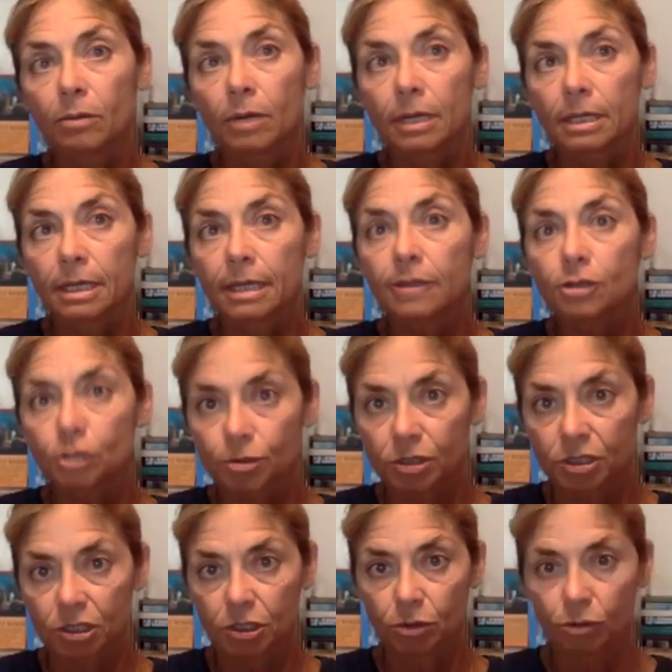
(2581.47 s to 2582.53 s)
what
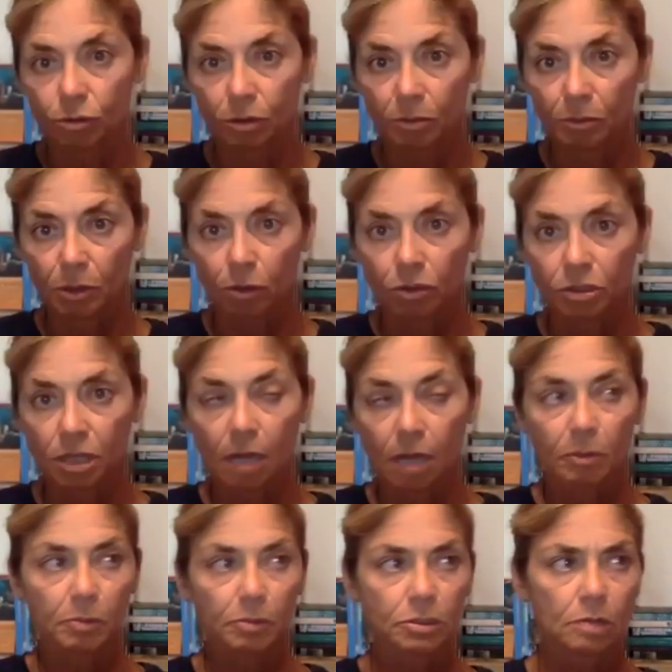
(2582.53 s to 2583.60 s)
interests you the most. I had
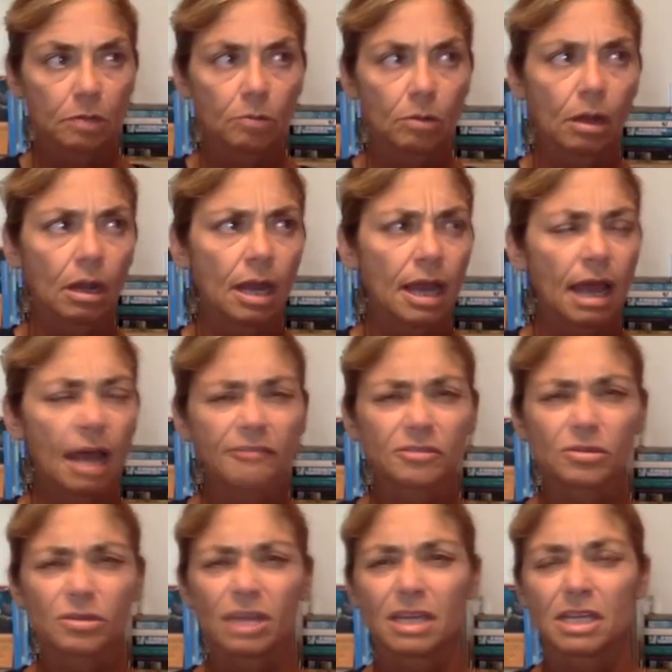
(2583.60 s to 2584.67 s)
people say, "Well, I have
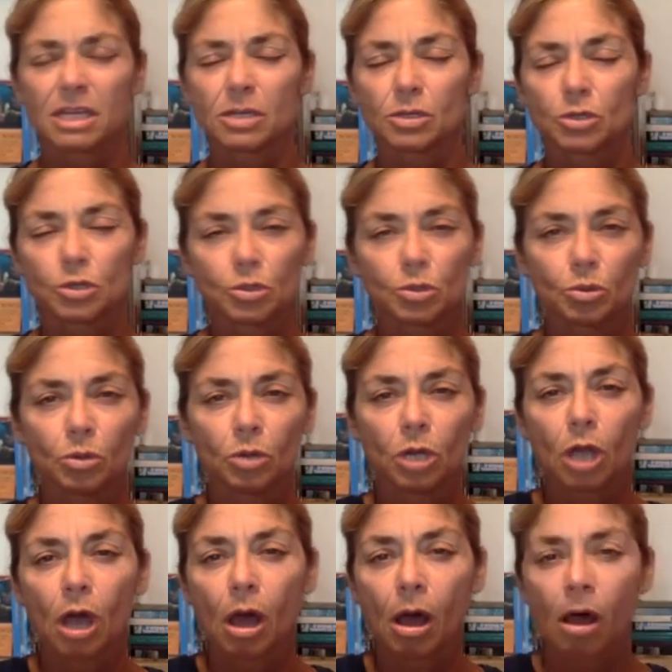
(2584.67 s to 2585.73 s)
to get into
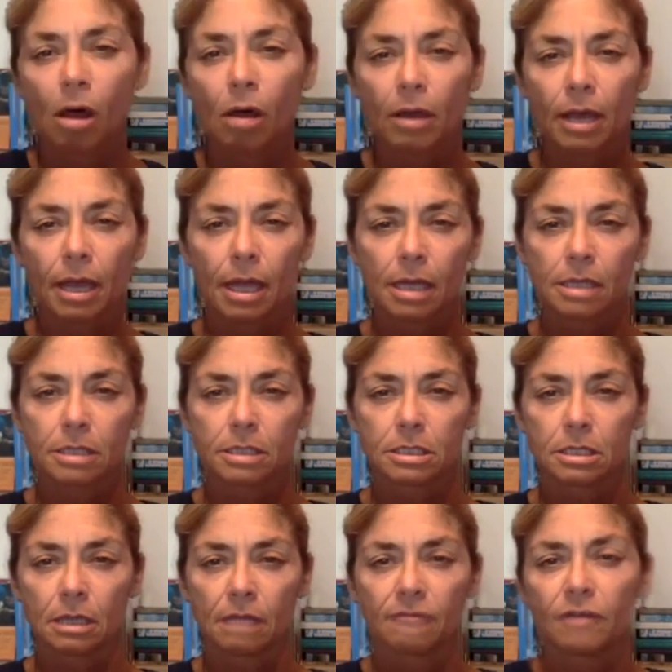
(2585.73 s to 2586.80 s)
law and
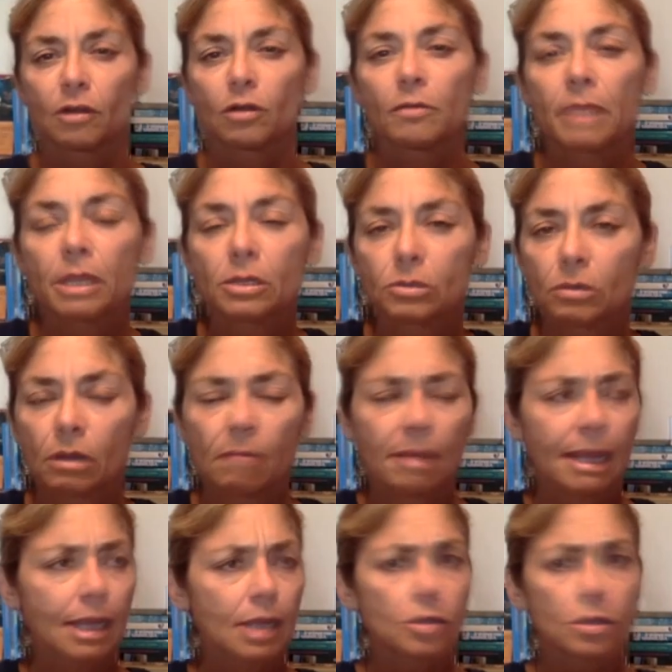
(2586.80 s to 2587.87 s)
uh, environmental." I'm
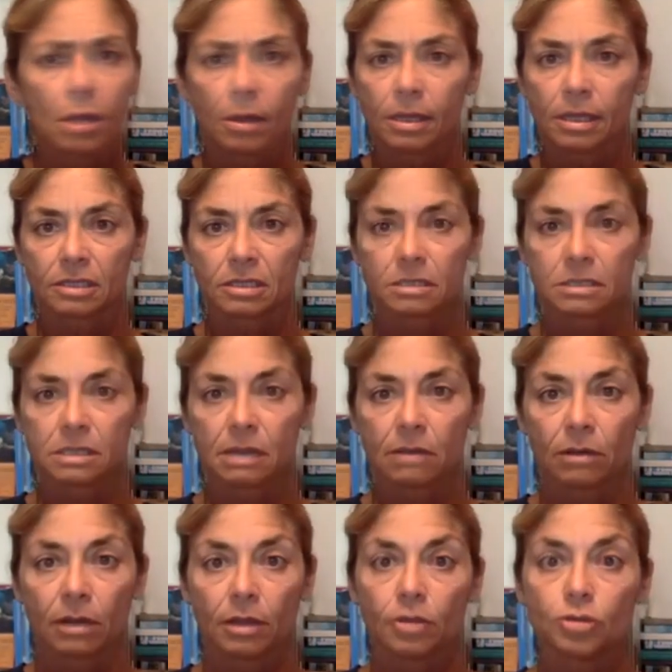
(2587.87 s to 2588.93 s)
like, "Not
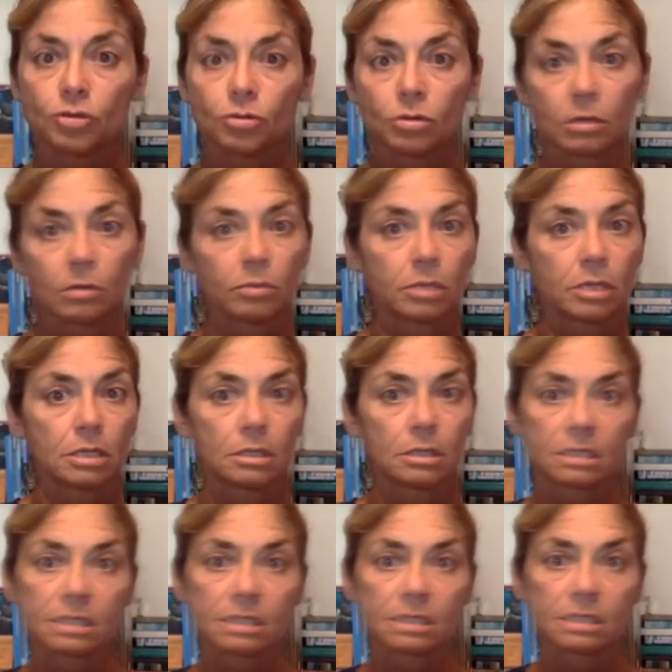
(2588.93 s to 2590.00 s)
necessarily. You can be the
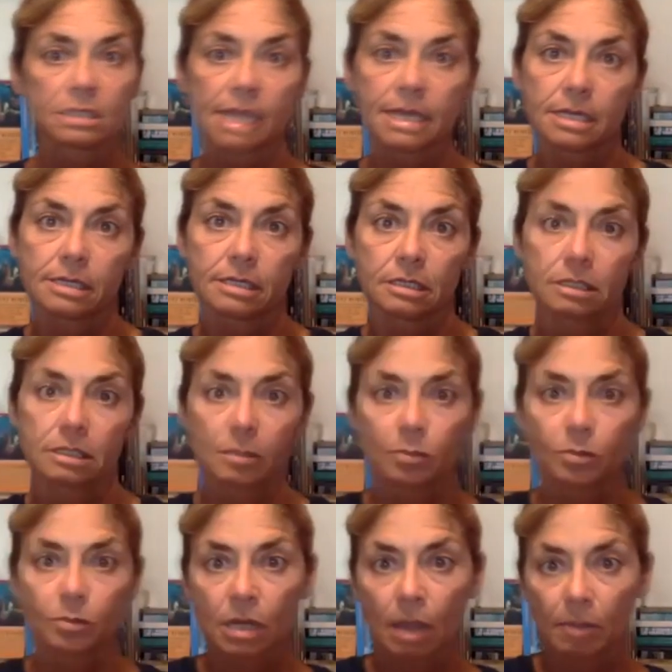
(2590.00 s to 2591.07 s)
scientist
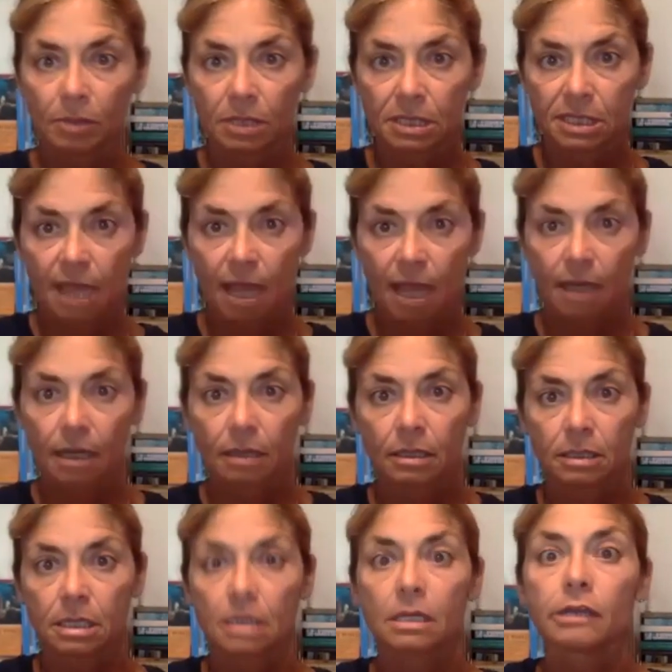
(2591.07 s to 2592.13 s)
that bring up the data
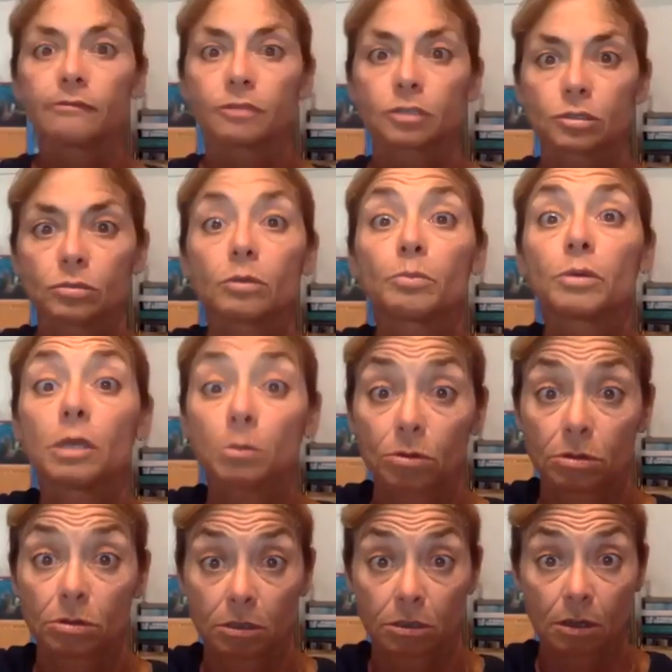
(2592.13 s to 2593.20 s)
that then gives to the
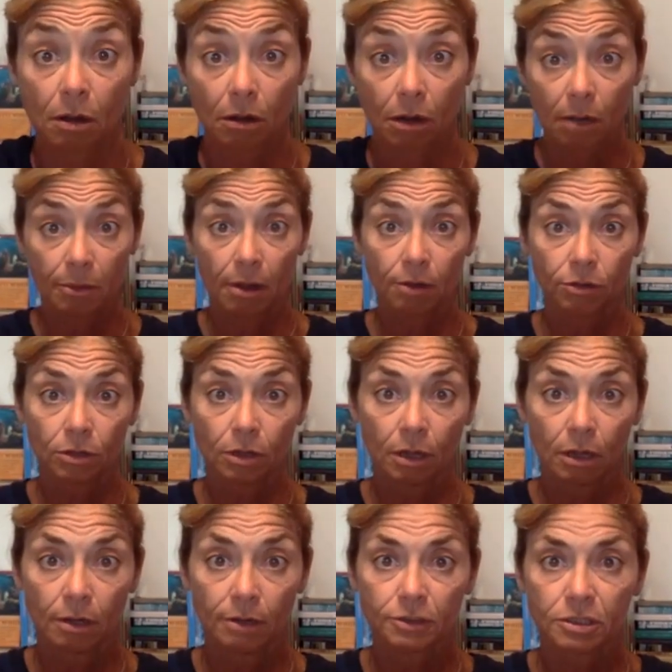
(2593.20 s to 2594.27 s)
people that talk about the
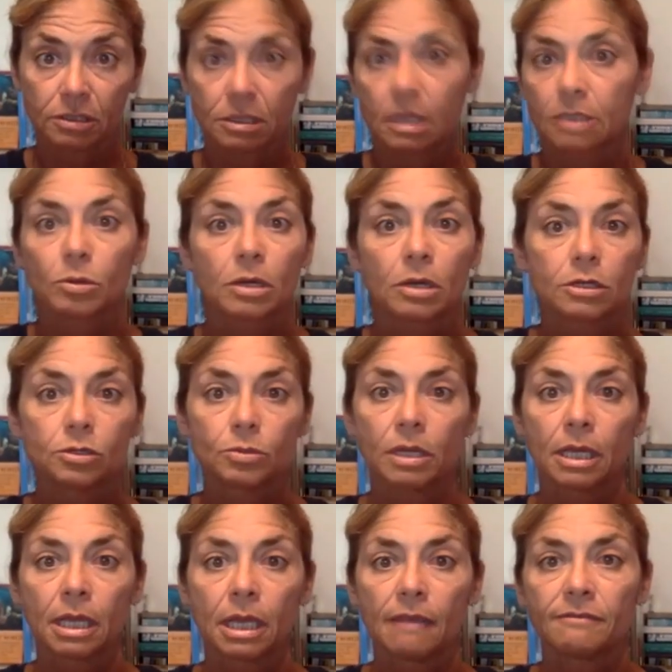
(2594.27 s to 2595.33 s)
laws." That's what I do
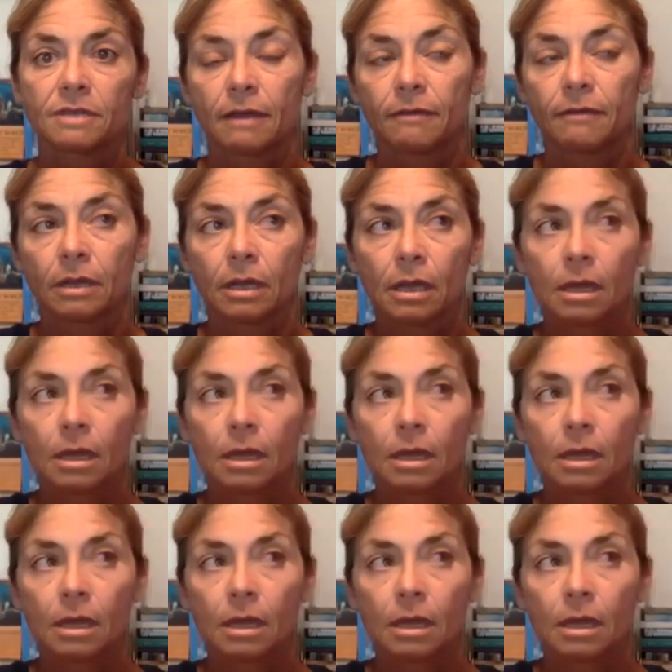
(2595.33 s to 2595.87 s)
in cave diving.